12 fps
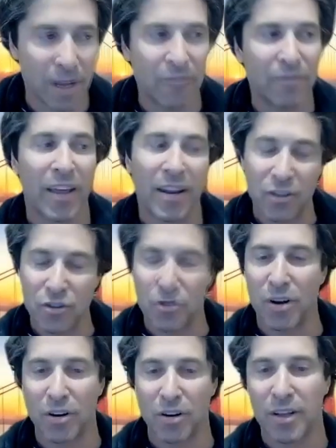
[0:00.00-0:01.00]
if that is
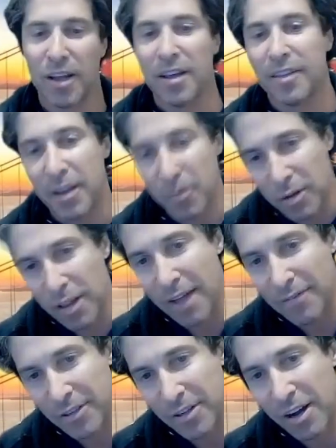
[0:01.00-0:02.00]
triggered, they will
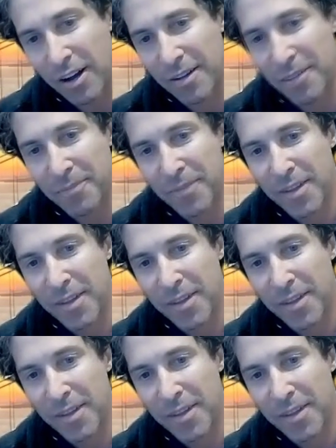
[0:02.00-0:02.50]
have to cut.